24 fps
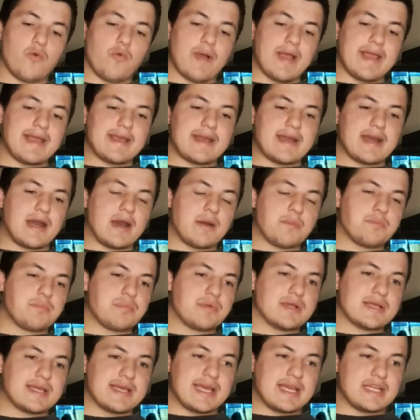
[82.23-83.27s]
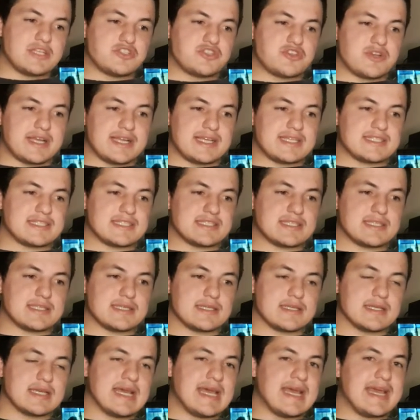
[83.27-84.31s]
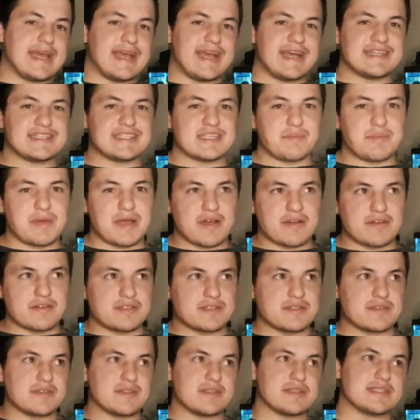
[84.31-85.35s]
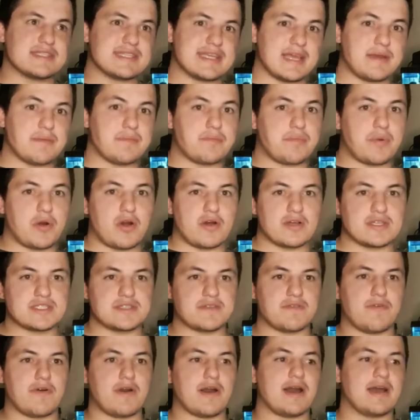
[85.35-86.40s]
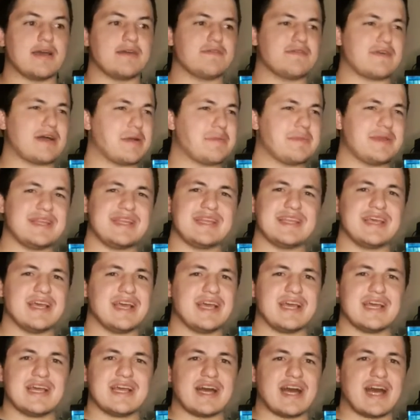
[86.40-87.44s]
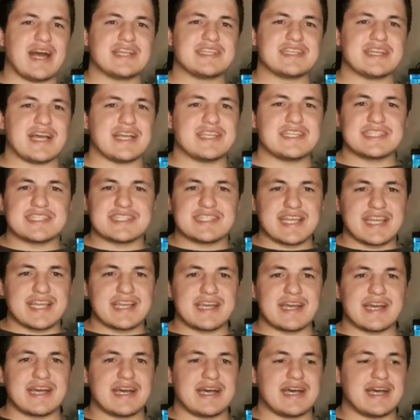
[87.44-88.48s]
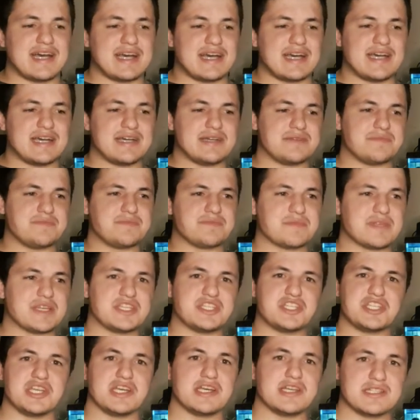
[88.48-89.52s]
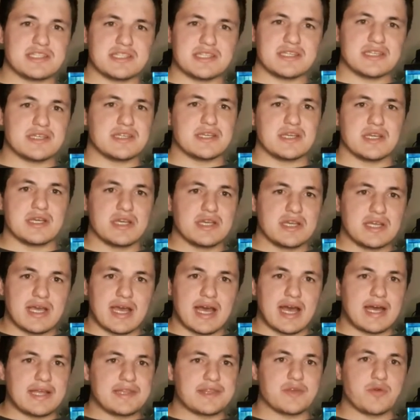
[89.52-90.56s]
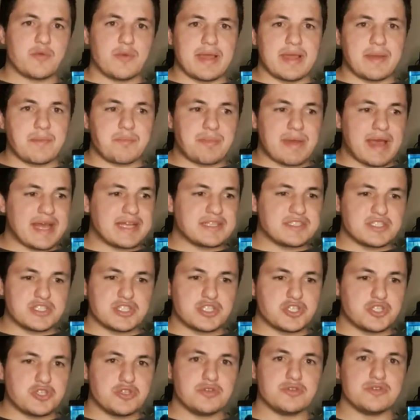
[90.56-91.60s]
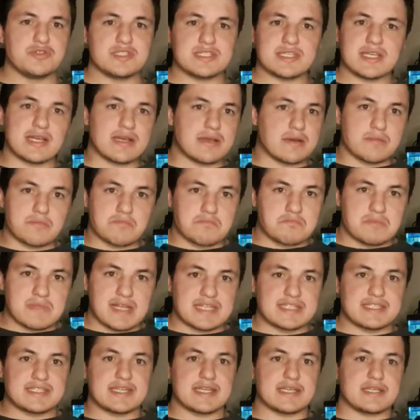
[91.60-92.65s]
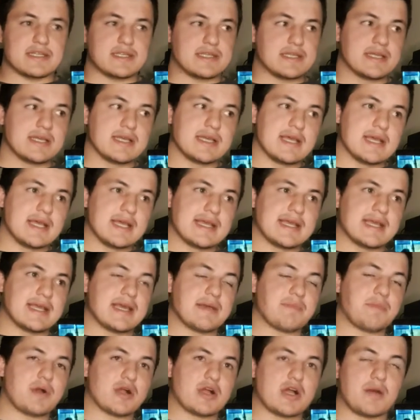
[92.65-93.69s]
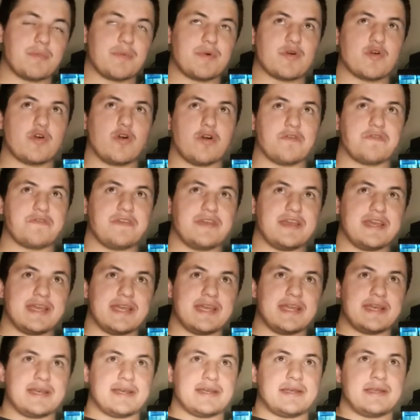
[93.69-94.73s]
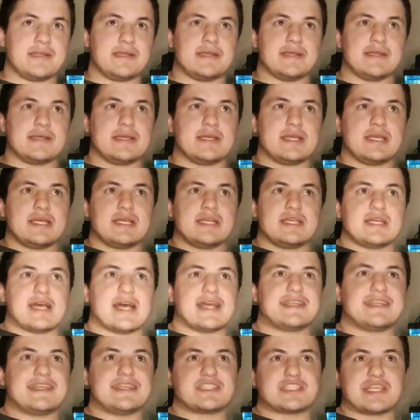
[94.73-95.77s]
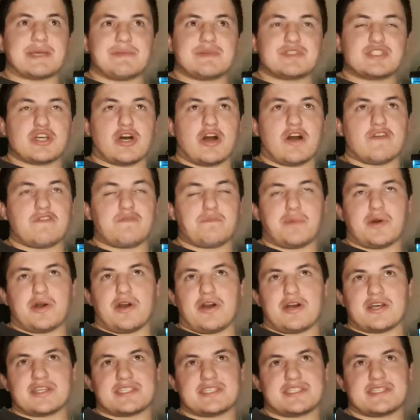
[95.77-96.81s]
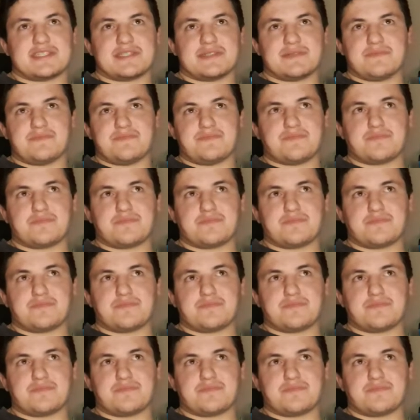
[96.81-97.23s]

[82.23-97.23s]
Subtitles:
wake up, get dressed. It's about 10 past 5. I mean, I just take a shirt, underwear, pants, shoes, that's it. Get my cup of coffee in. At this time it's 5:30.